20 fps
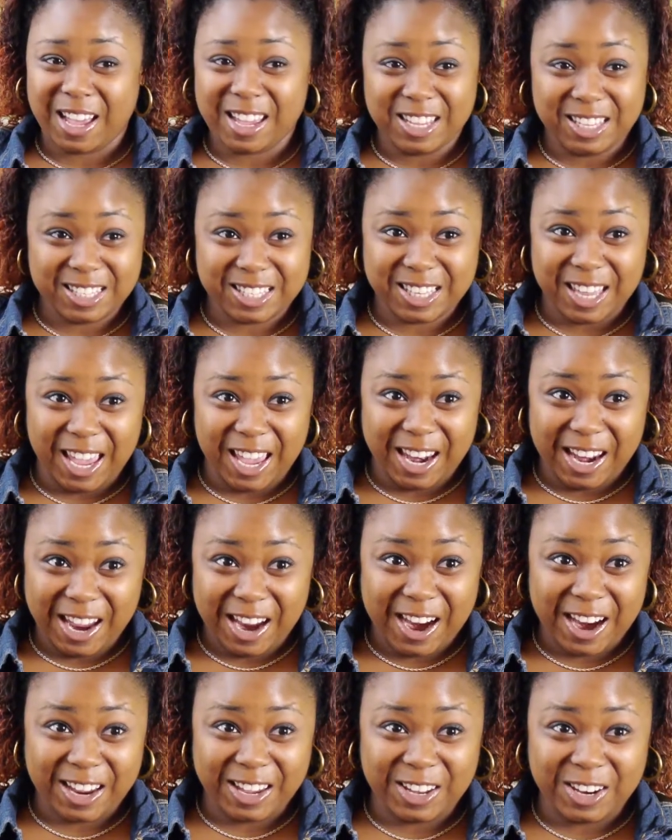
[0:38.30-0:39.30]
couldn't stay
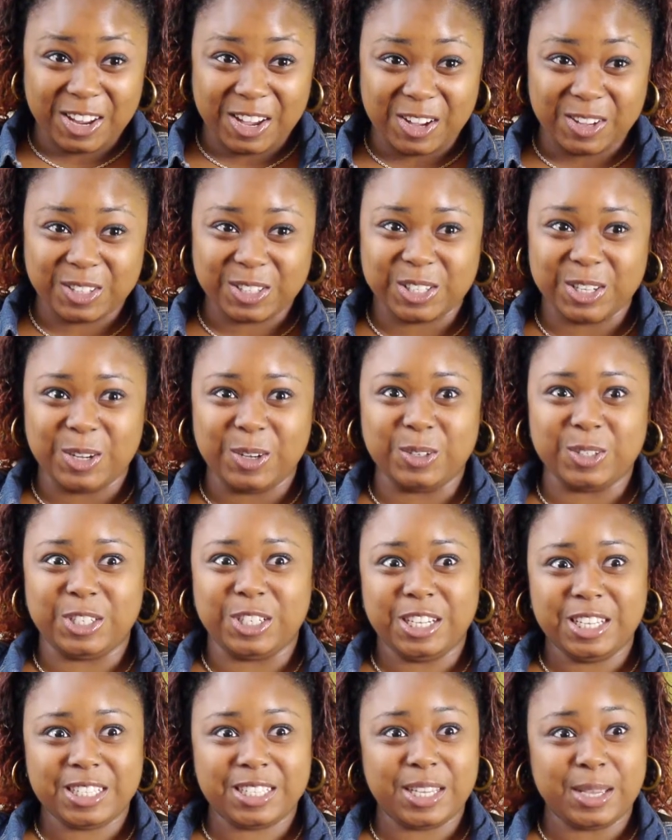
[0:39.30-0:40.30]
there, you know, so
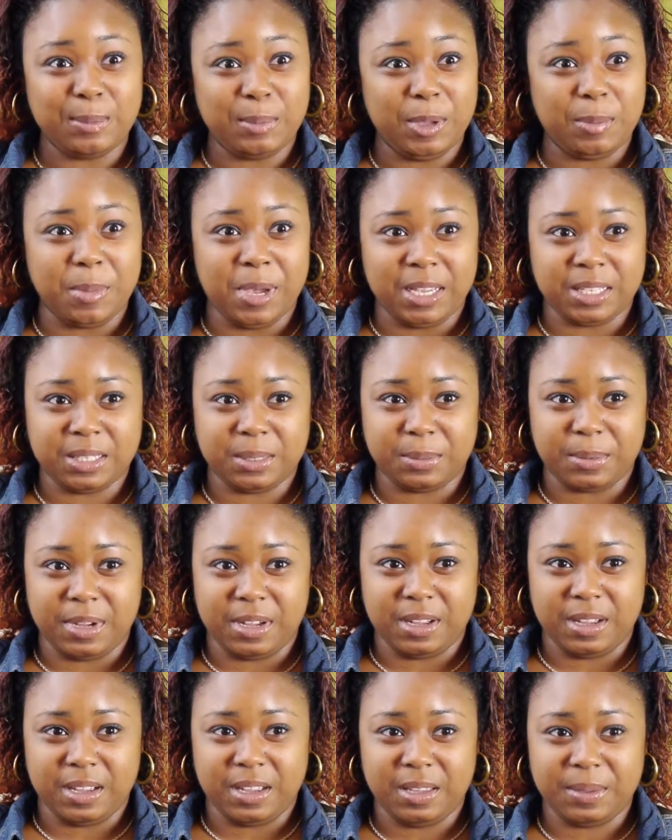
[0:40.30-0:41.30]
she sent me back to my
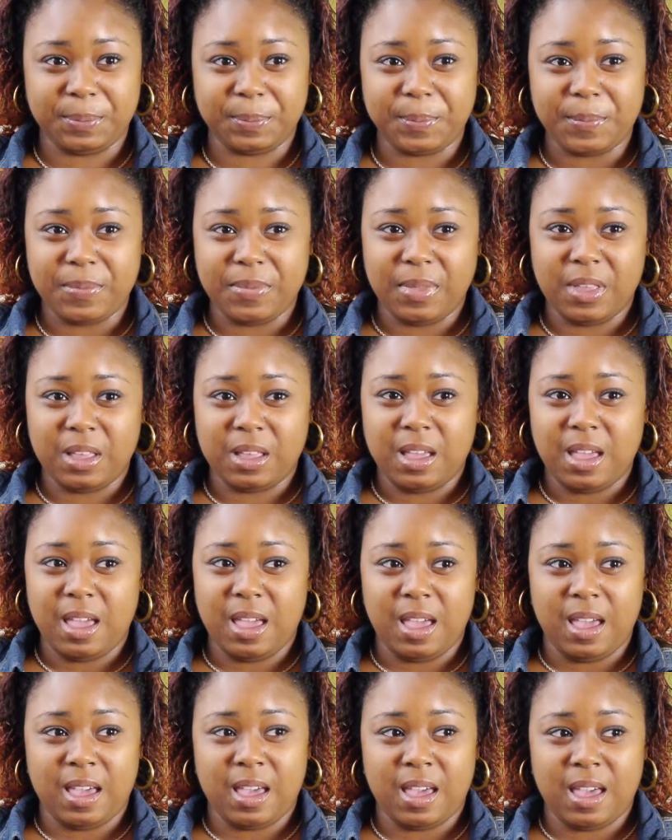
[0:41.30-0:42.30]
aunt.
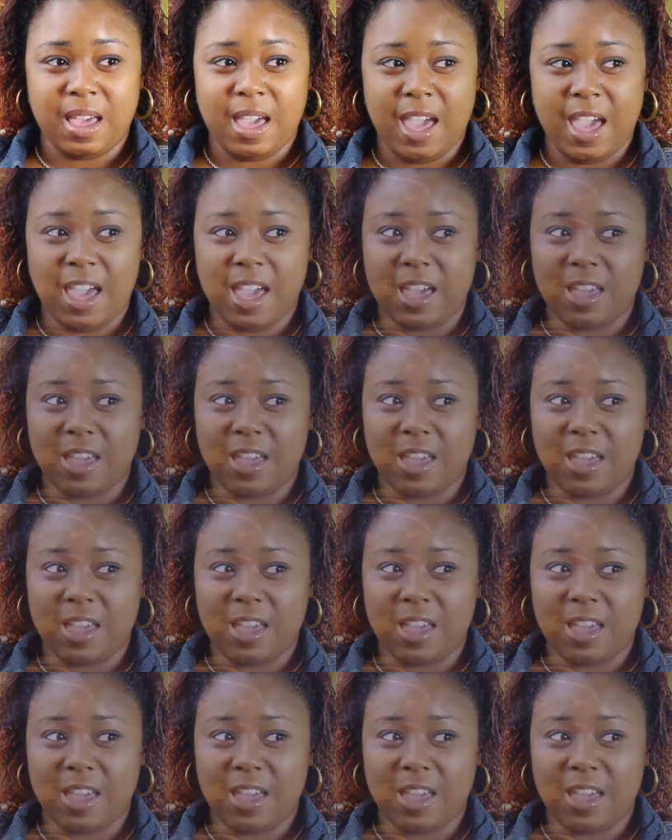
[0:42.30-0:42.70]
And